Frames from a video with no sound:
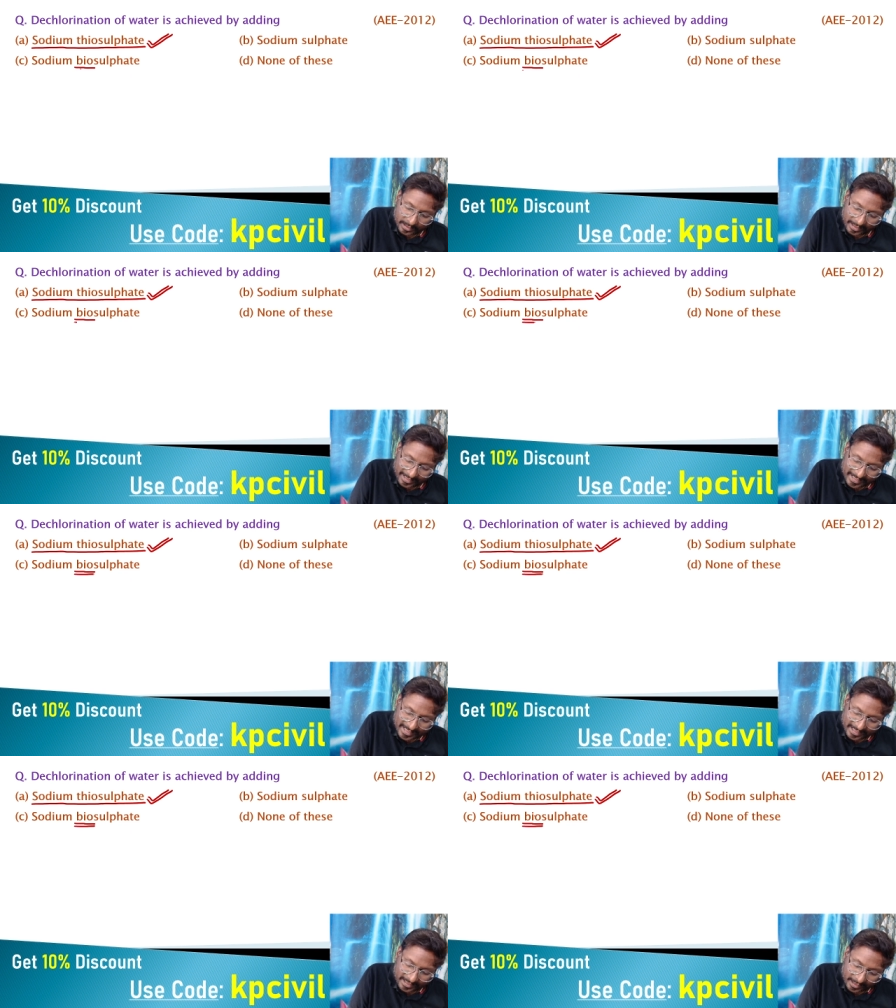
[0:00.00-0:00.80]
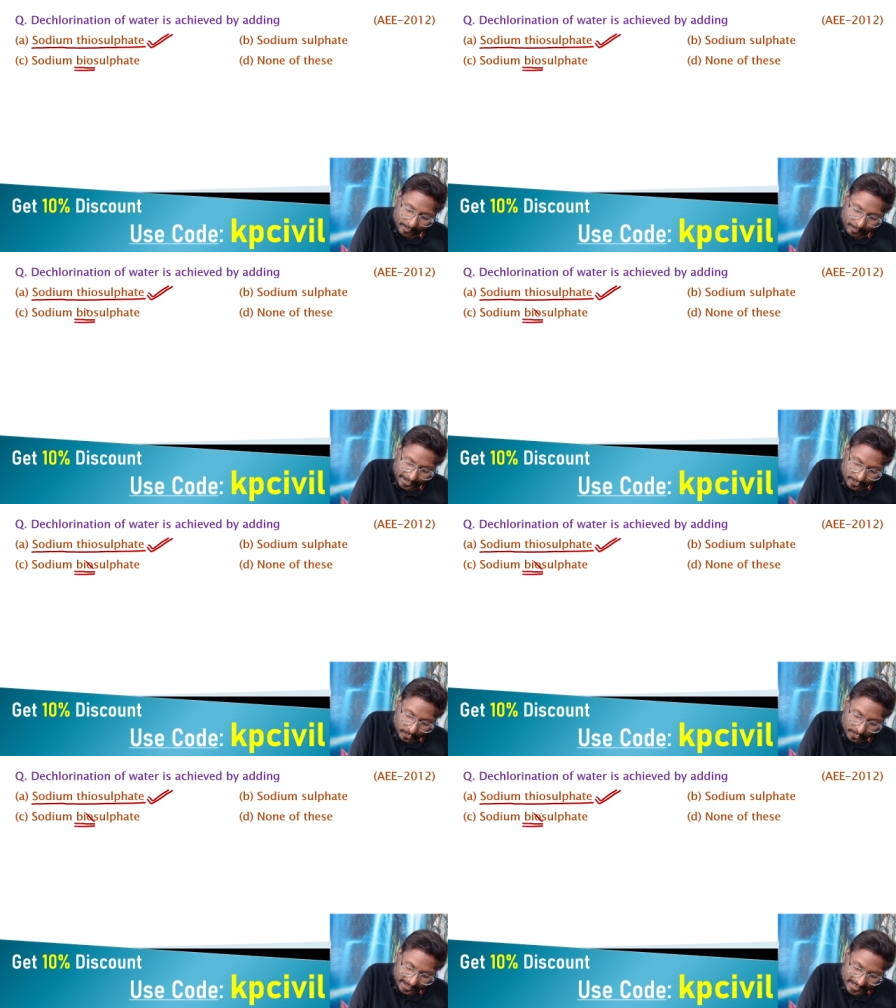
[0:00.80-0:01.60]
It is written
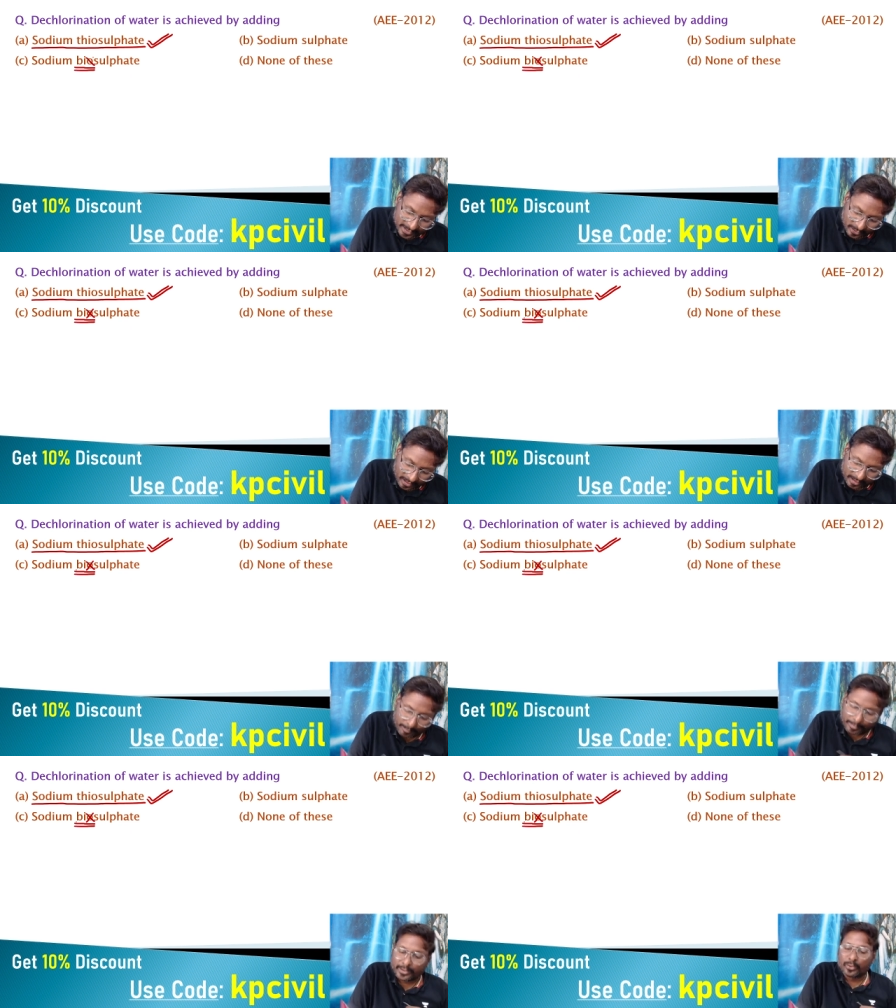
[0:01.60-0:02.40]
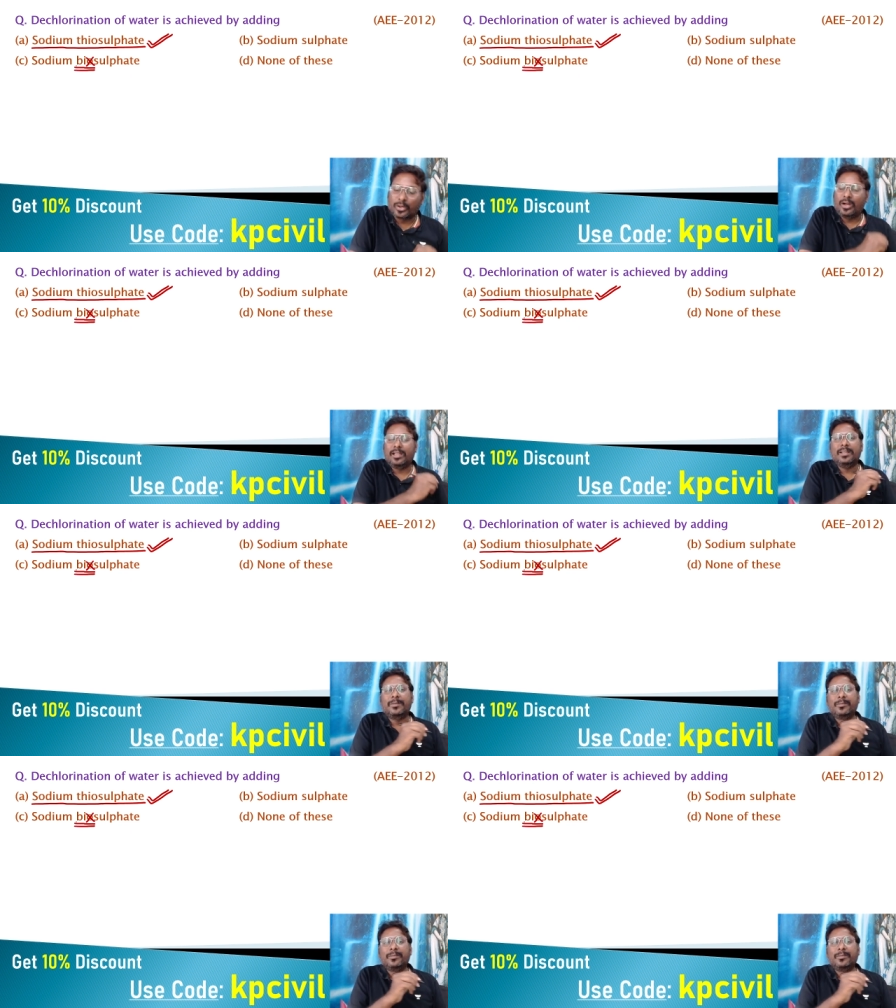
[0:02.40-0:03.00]
bio, it is wrong, na bio wrong.